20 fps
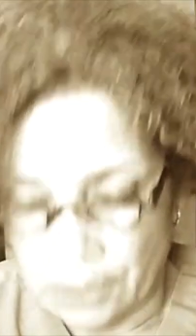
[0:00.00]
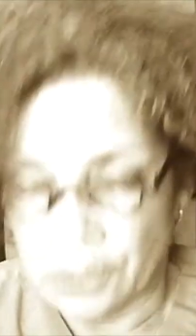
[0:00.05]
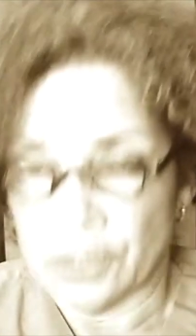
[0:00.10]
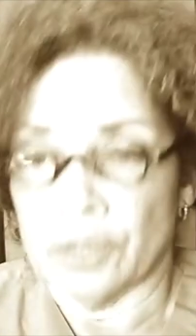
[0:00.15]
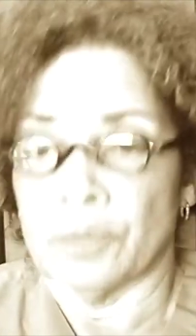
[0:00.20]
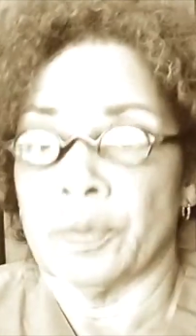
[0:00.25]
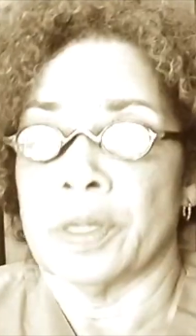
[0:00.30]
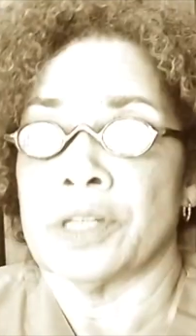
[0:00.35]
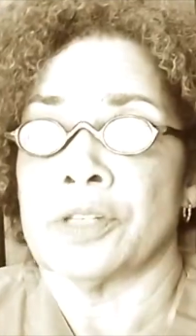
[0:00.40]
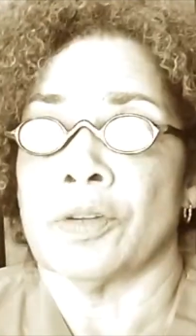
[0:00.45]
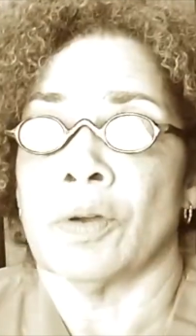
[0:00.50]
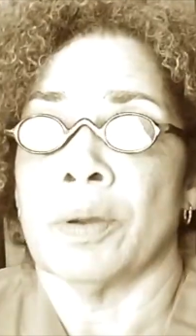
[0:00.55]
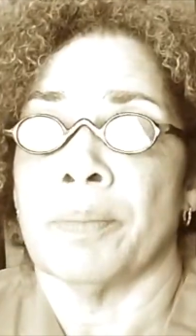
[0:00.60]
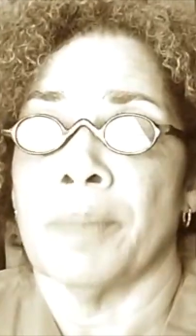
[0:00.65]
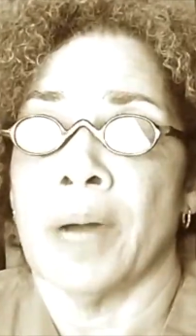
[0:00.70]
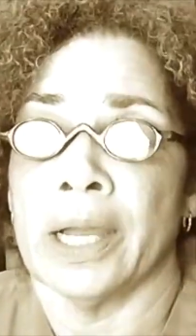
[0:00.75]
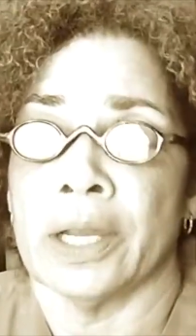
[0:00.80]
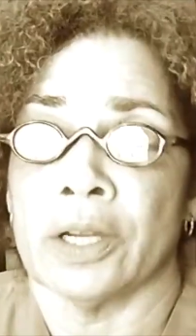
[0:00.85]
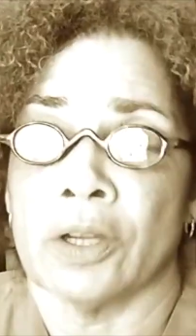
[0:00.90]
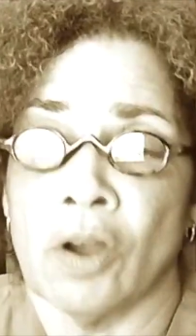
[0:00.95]
way. So a
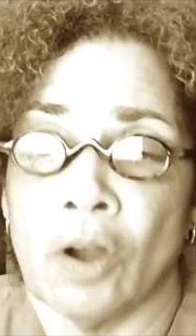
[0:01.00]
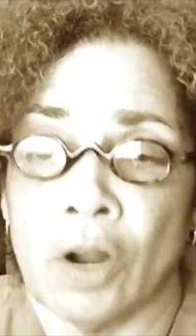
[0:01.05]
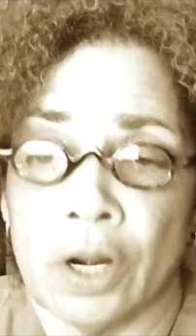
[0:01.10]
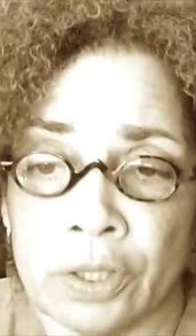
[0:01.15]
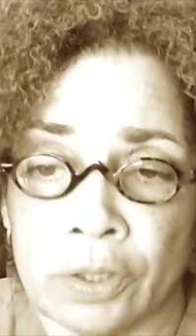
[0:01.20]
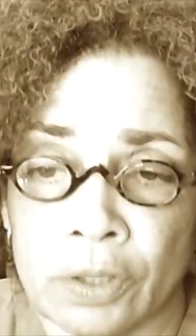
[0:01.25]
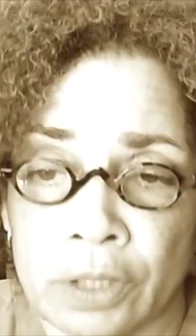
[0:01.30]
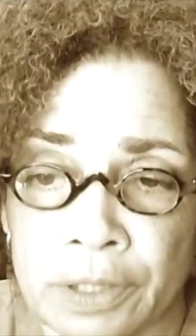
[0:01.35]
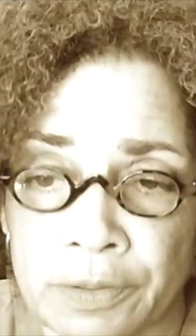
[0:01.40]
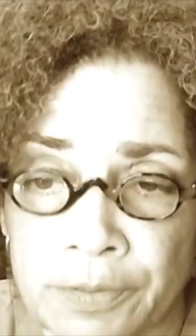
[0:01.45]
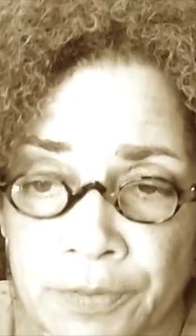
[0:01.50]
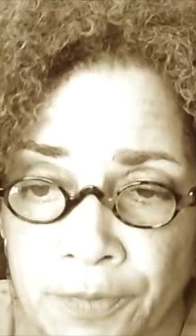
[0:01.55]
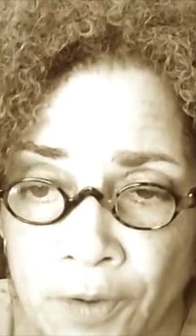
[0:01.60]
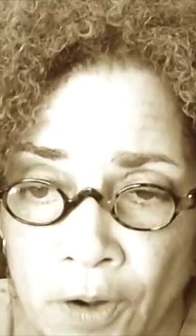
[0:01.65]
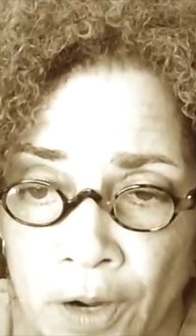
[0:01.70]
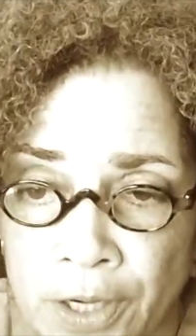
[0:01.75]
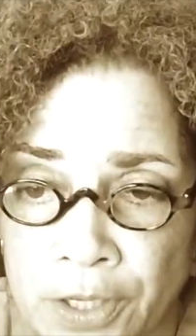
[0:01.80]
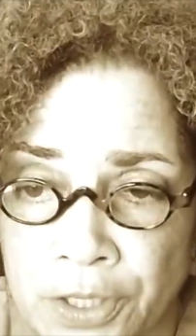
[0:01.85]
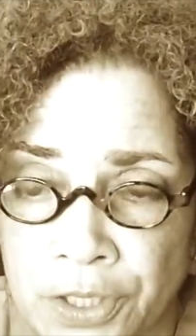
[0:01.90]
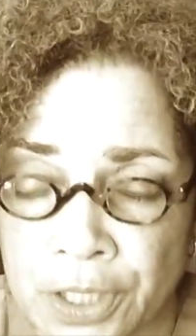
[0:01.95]
myocardial
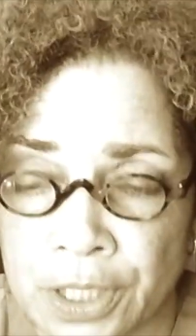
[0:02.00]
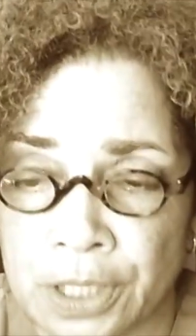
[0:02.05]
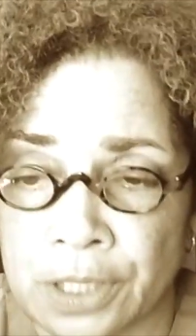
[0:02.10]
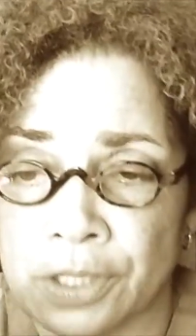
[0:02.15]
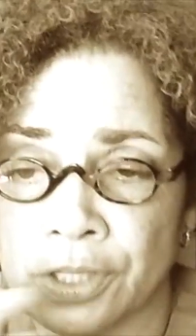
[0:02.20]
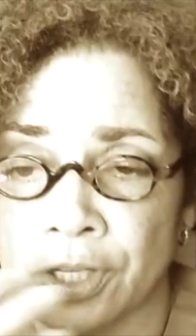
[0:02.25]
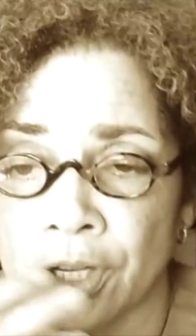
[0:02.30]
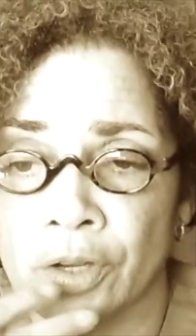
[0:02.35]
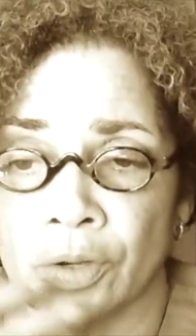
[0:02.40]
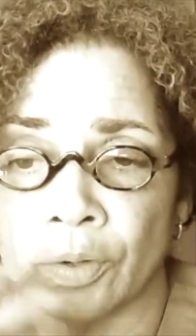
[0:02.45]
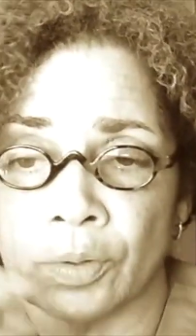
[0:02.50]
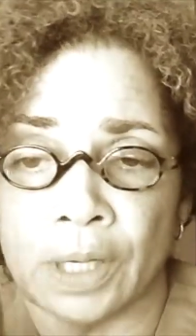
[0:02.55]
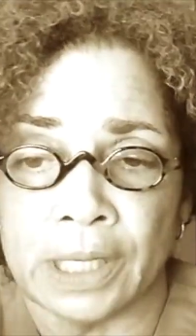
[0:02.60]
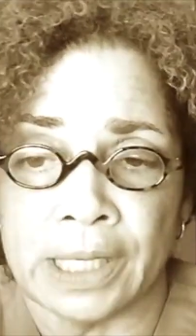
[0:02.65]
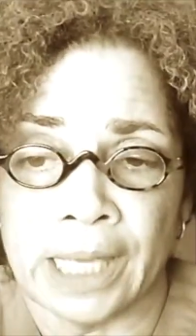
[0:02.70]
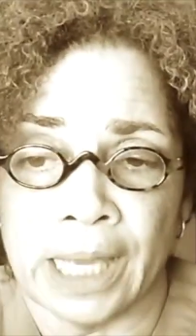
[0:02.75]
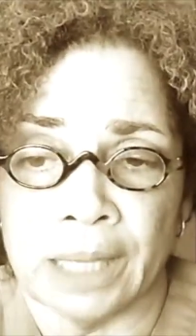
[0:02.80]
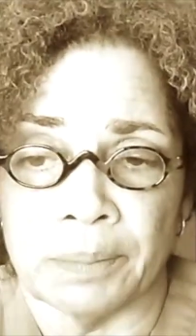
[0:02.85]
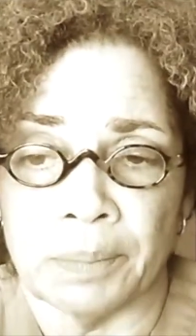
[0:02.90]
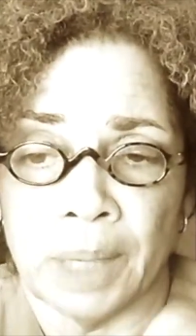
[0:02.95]
infarction. So
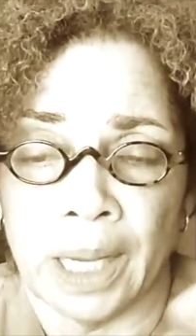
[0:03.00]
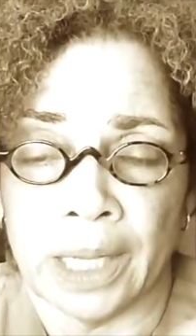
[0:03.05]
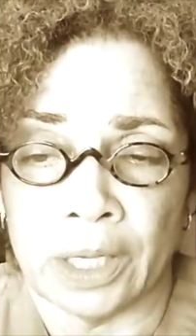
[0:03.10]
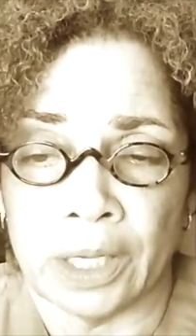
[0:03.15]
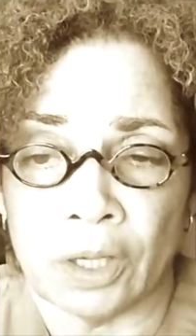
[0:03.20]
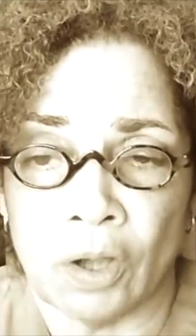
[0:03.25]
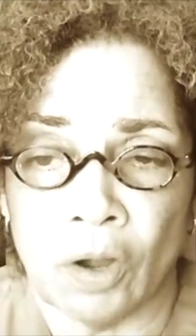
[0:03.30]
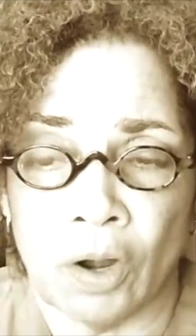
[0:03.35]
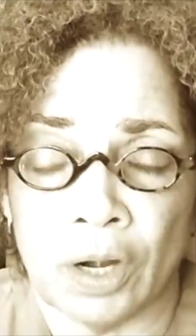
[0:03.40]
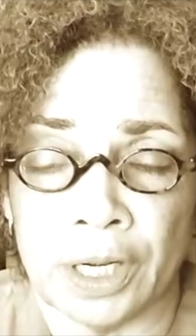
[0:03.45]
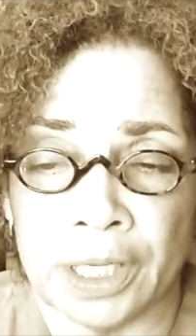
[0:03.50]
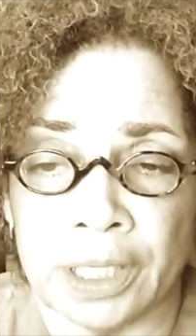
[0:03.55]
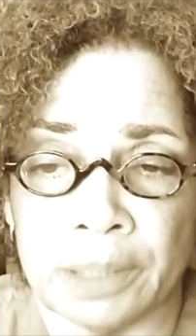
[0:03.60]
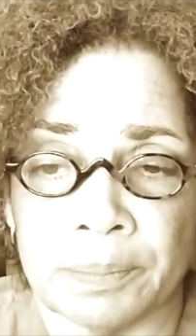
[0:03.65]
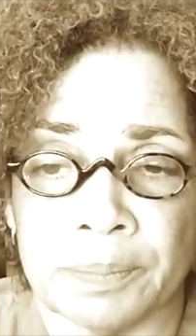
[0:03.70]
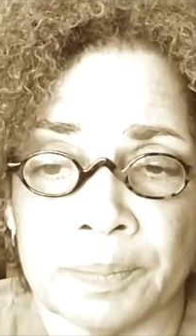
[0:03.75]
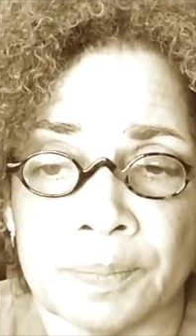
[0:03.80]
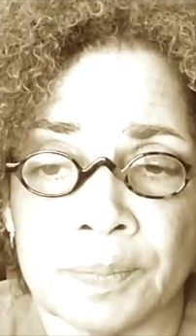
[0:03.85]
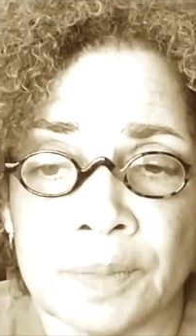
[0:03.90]
again, myocardium.